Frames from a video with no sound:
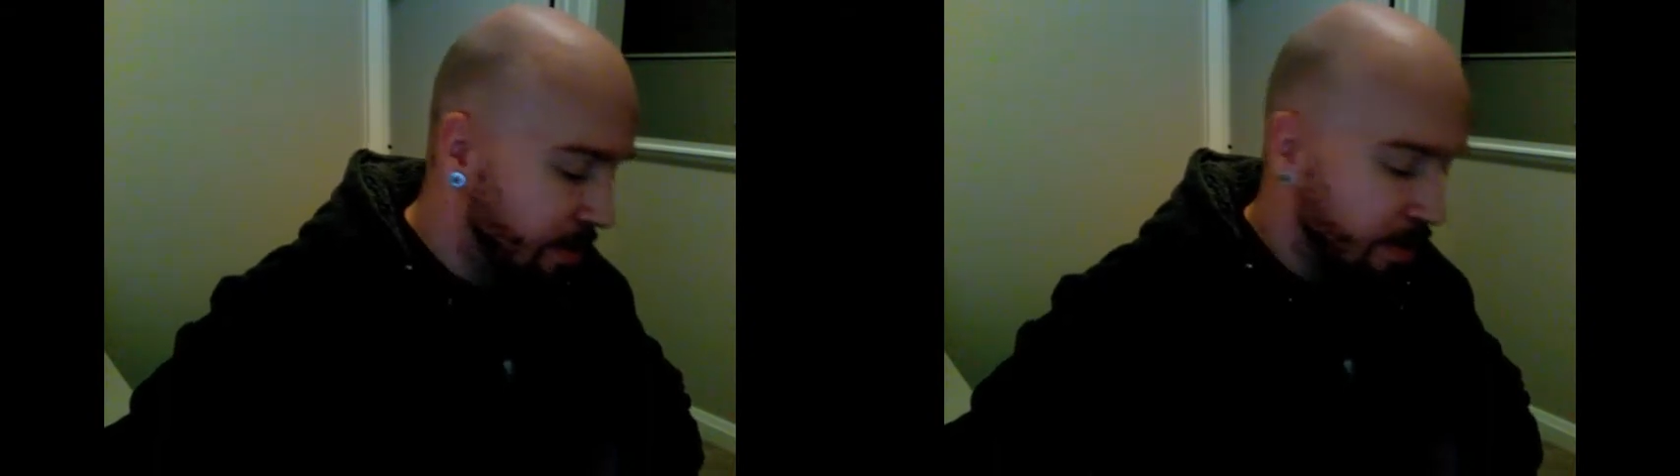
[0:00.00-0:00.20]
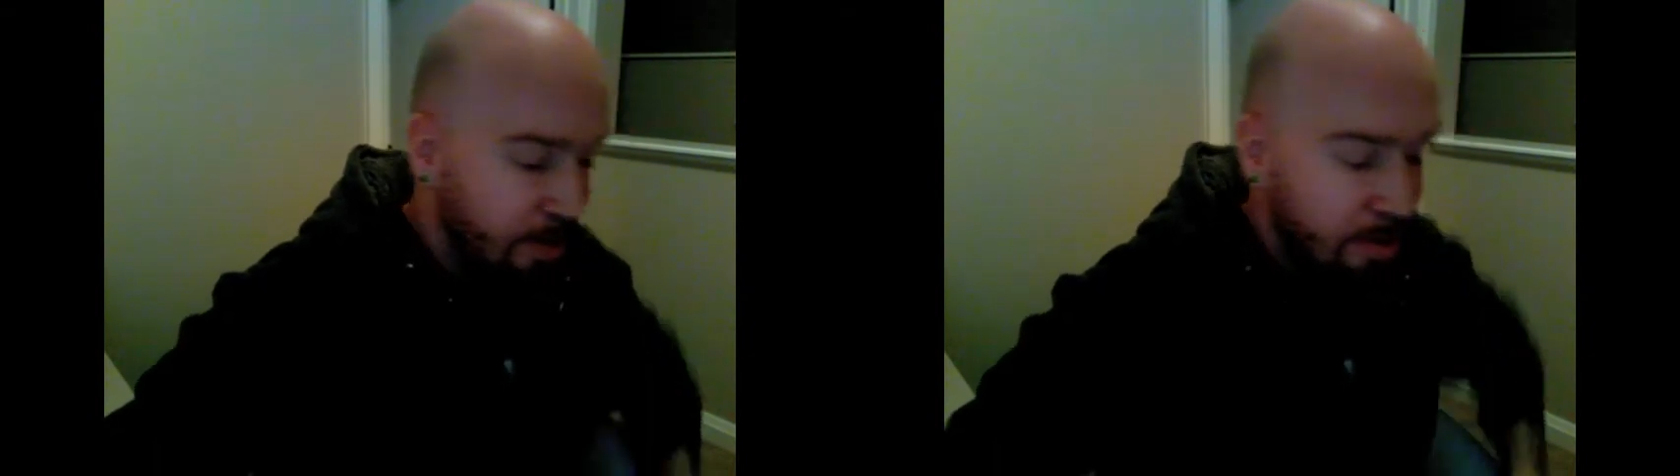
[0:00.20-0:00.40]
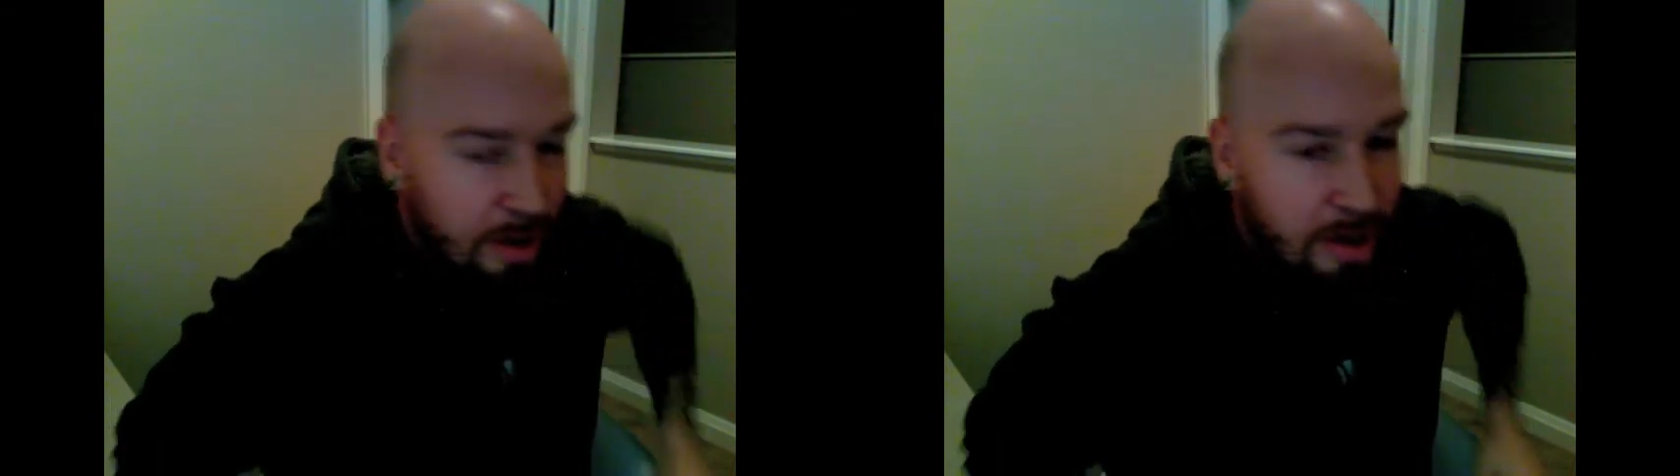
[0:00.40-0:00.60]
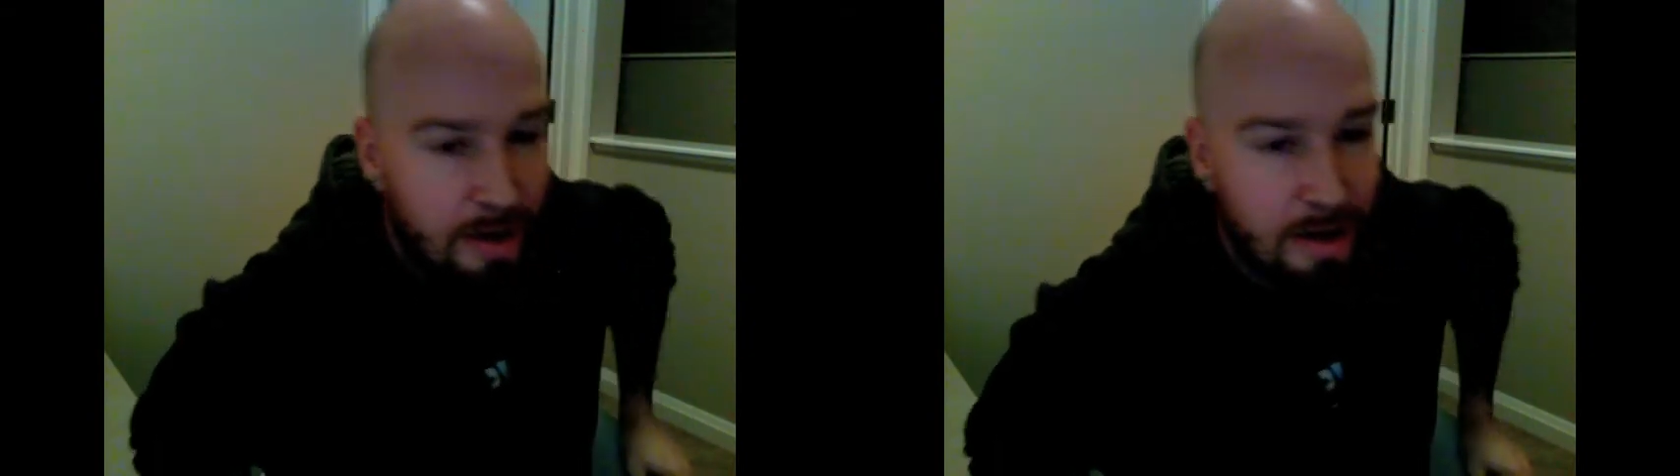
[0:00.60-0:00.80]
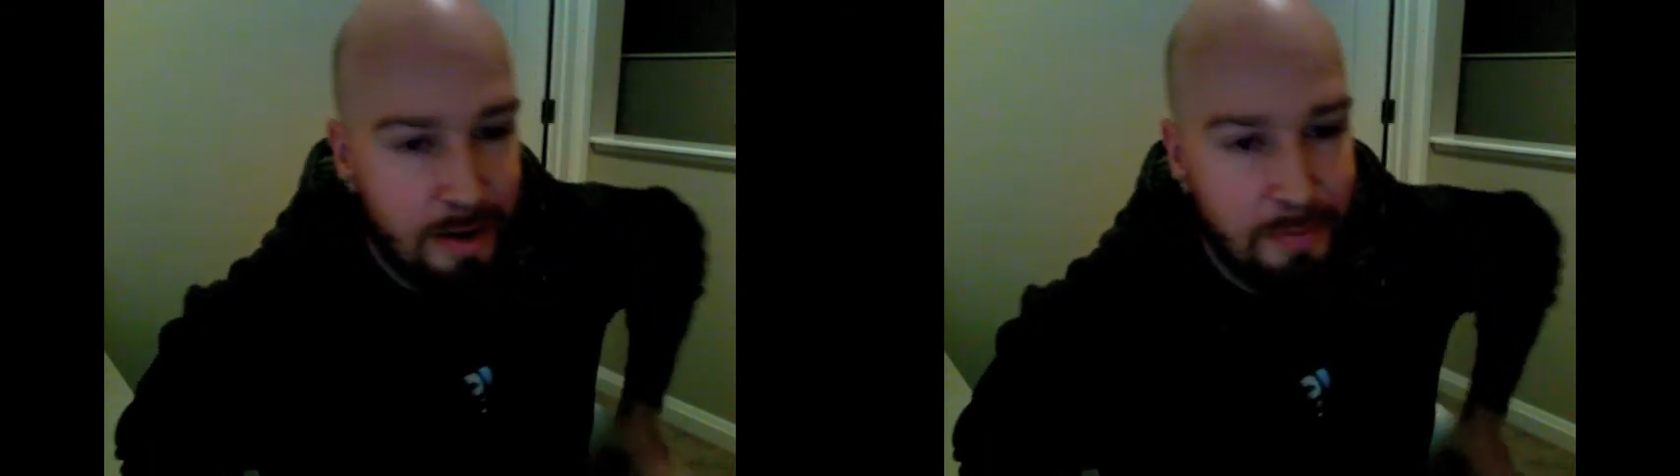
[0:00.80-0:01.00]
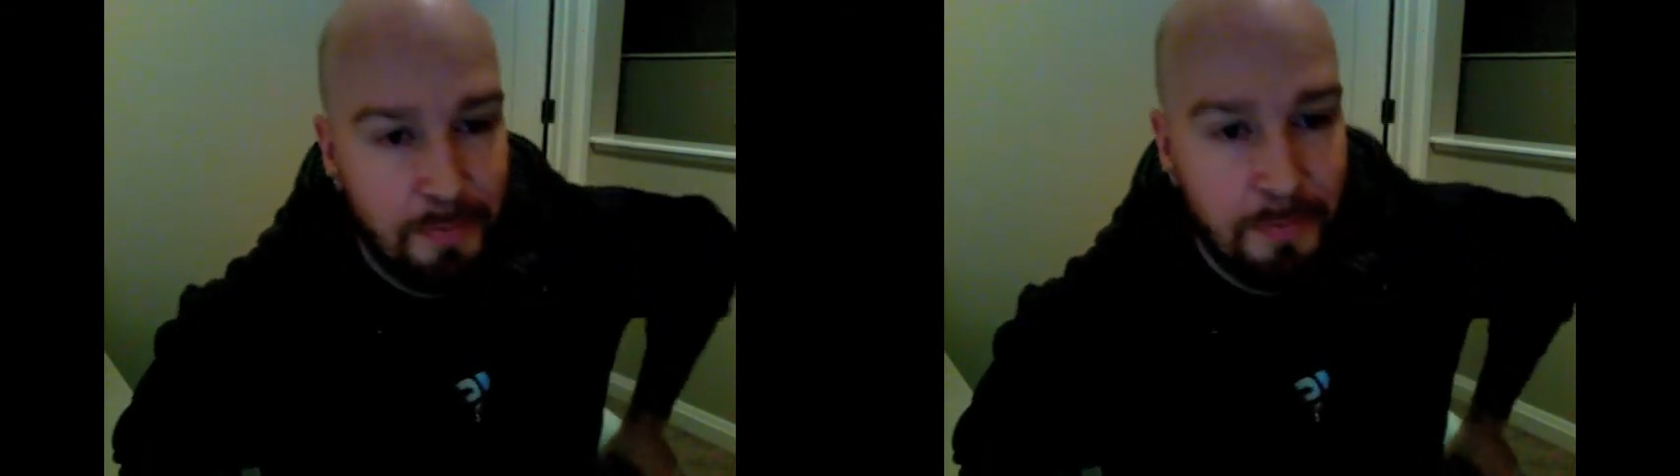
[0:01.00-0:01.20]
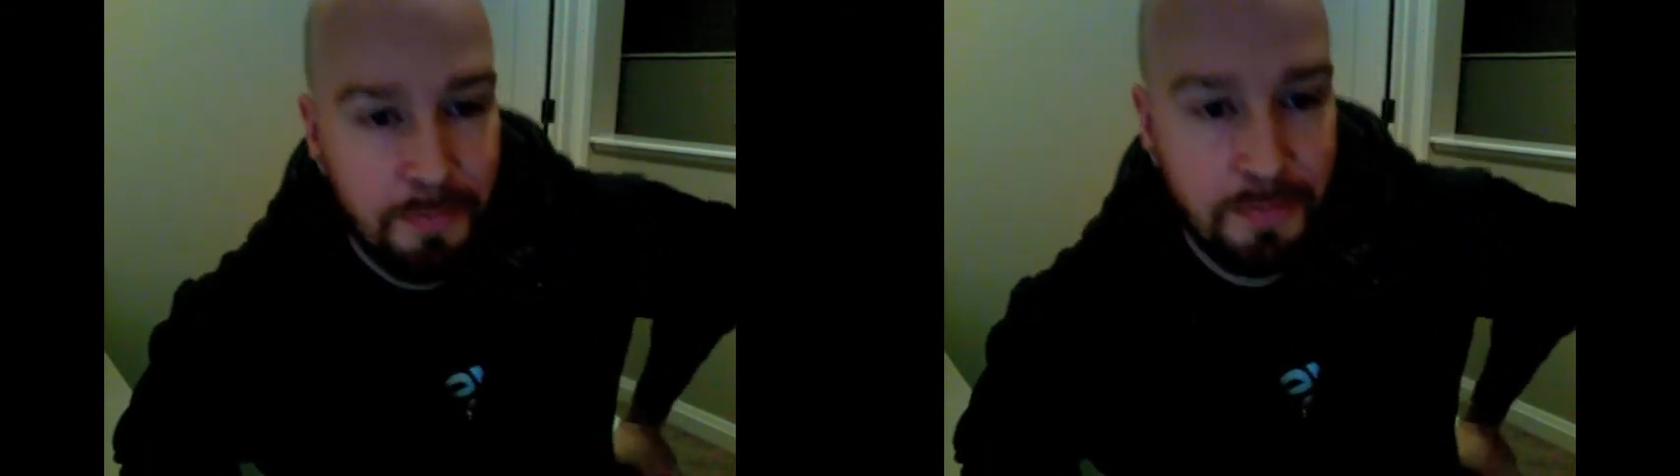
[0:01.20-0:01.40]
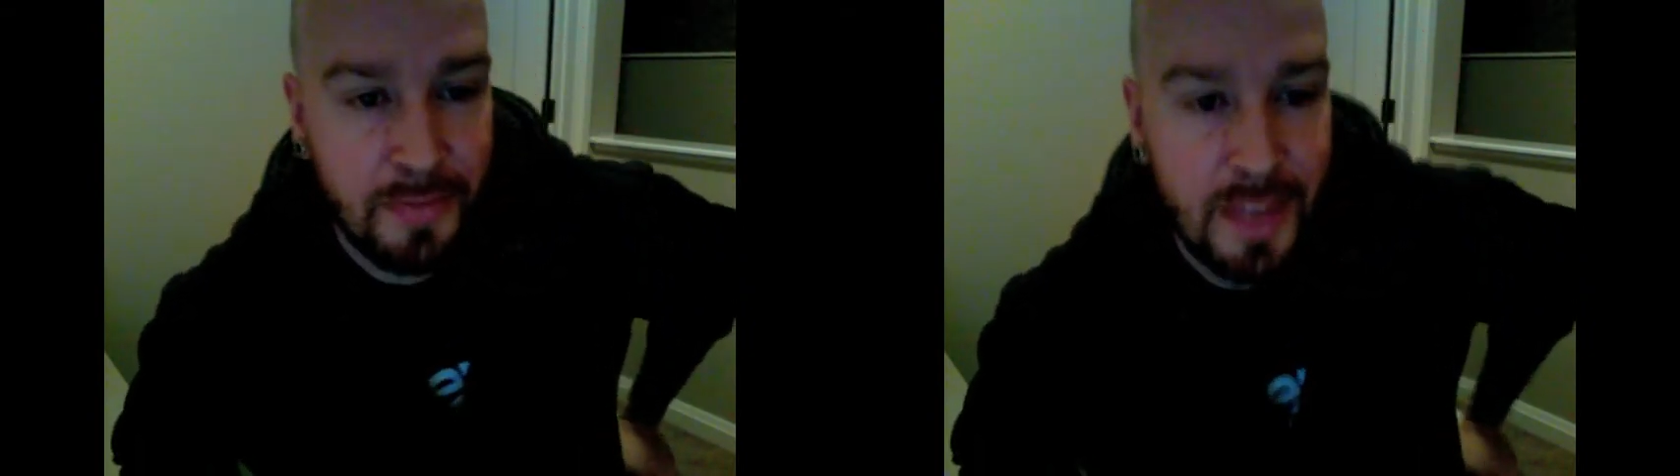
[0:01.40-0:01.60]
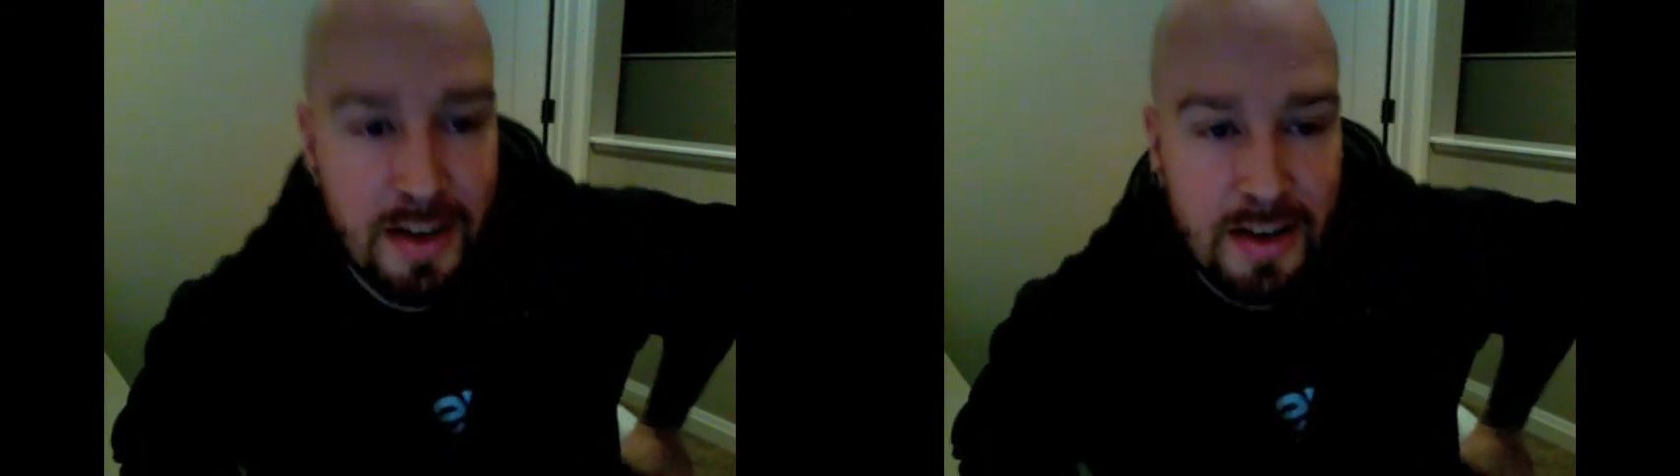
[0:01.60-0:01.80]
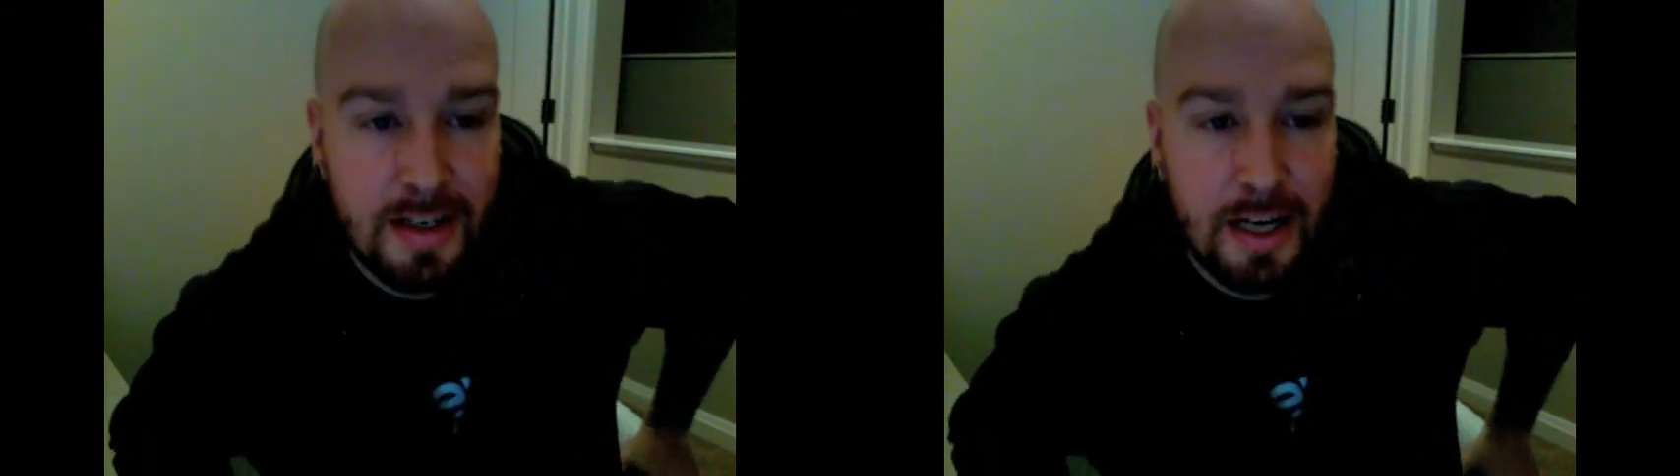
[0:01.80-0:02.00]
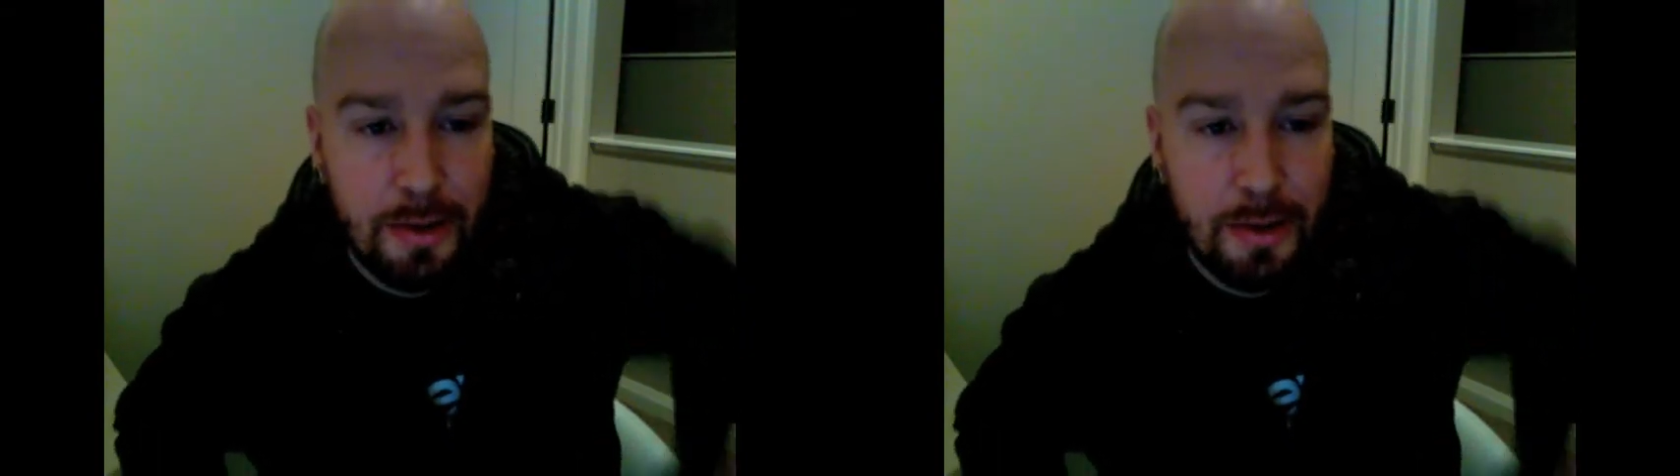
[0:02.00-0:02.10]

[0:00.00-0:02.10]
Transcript: how